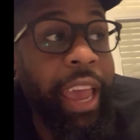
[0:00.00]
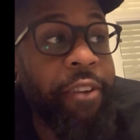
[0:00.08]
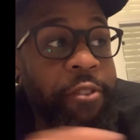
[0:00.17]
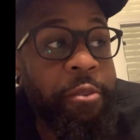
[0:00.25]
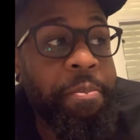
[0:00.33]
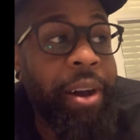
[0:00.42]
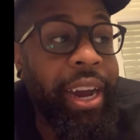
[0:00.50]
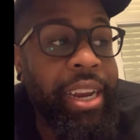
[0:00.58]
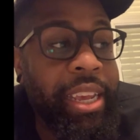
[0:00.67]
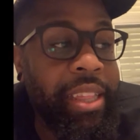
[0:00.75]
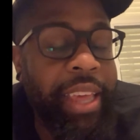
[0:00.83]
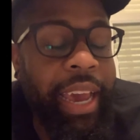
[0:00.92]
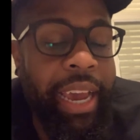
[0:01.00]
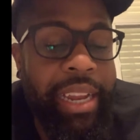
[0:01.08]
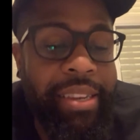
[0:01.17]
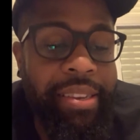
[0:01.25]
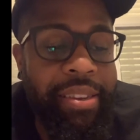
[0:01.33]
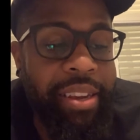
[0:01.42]
everybody
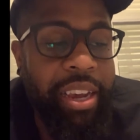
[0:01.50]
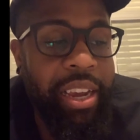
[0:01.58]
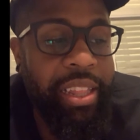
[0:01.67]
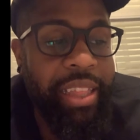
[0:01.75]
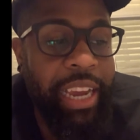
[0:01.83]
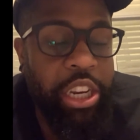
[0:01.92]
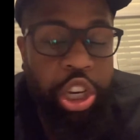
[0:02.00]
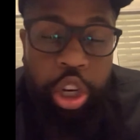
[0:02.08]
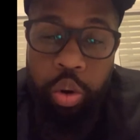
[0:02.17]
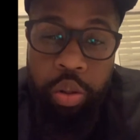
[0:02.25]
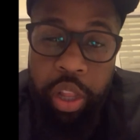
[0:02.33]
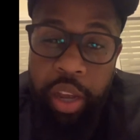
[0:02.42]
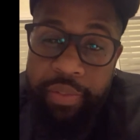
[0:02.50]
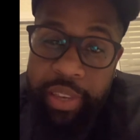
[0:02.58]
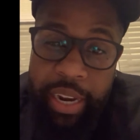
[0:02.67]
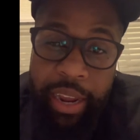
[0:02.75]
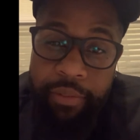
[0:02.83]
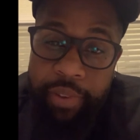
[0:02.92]
that showed love to
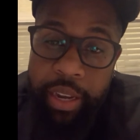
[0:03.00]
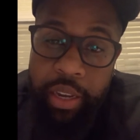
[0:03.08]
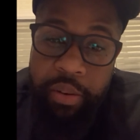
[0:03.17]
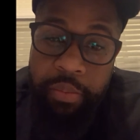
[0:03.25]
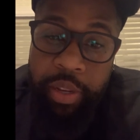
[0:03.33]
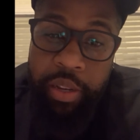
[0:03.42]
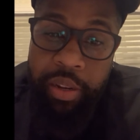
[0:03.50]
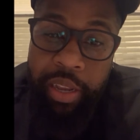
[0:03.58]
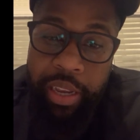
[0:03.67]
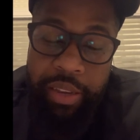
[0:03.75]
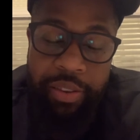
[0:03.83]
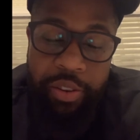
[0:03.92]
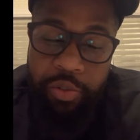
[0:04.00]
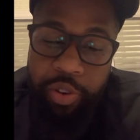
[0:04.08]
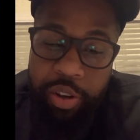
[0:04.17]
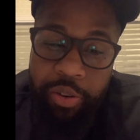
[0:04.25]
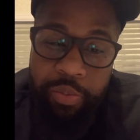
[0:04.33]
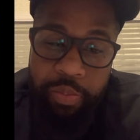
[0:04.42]
that record, man. Like, it's so
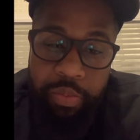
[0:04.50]
dope.